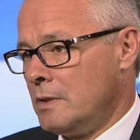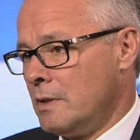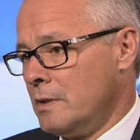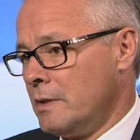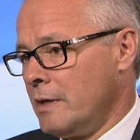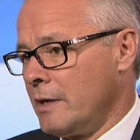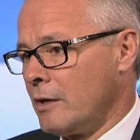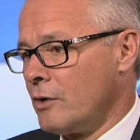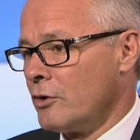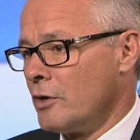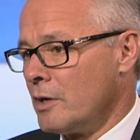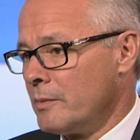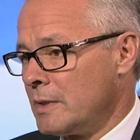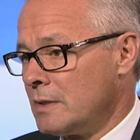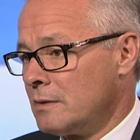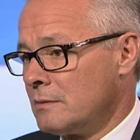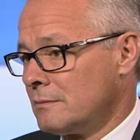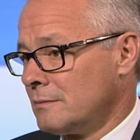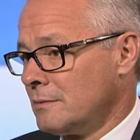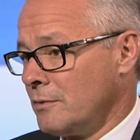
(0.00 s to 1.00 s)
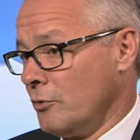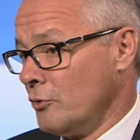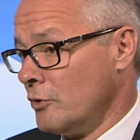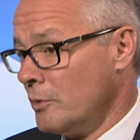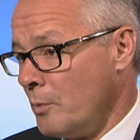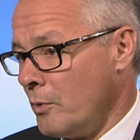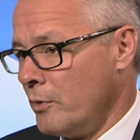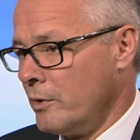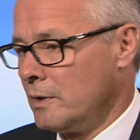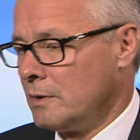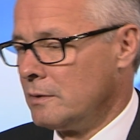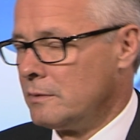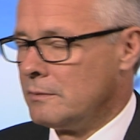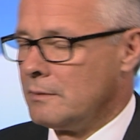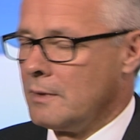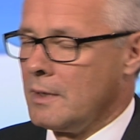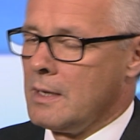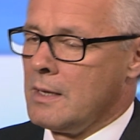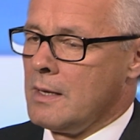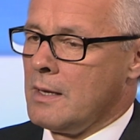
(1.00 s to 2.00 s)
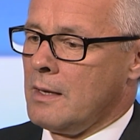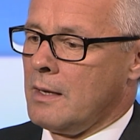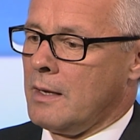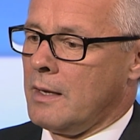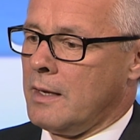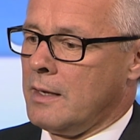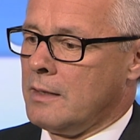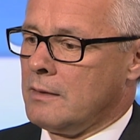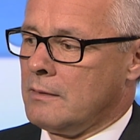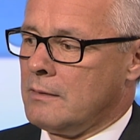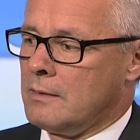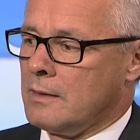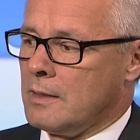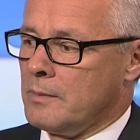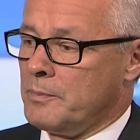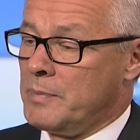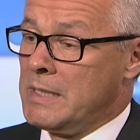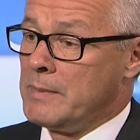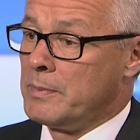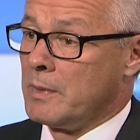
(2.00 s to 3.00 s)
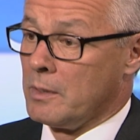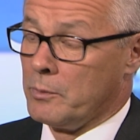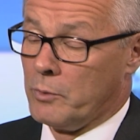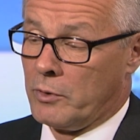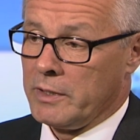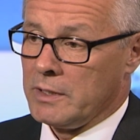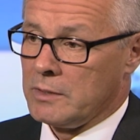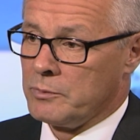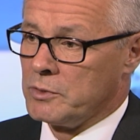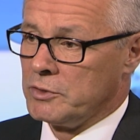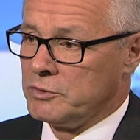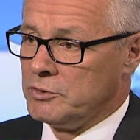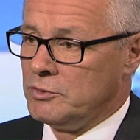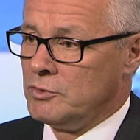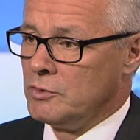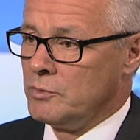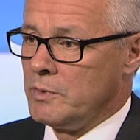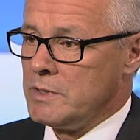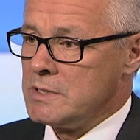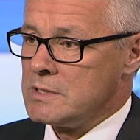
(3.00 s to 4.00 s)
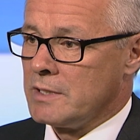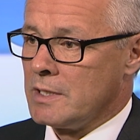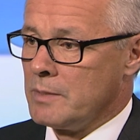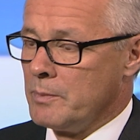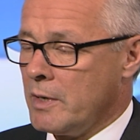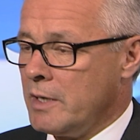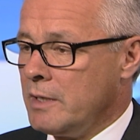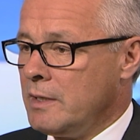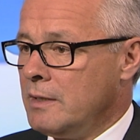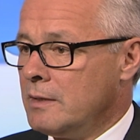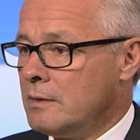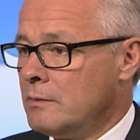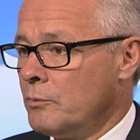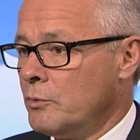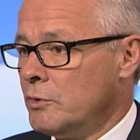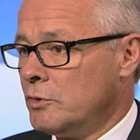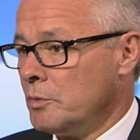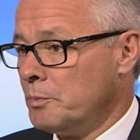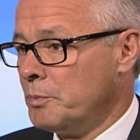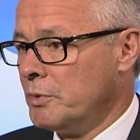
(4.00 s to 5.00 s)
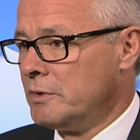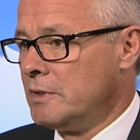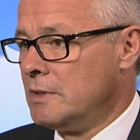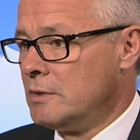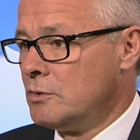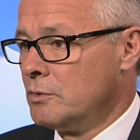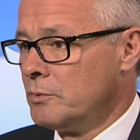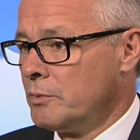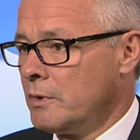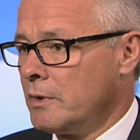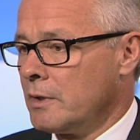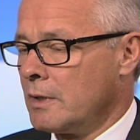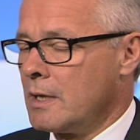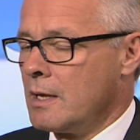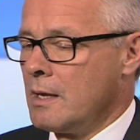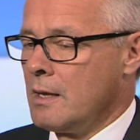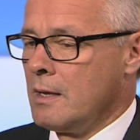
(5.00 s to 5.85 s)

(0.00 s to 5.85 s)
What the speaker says: an economic turmoil and people are worried what to do with their money and where to put it to work.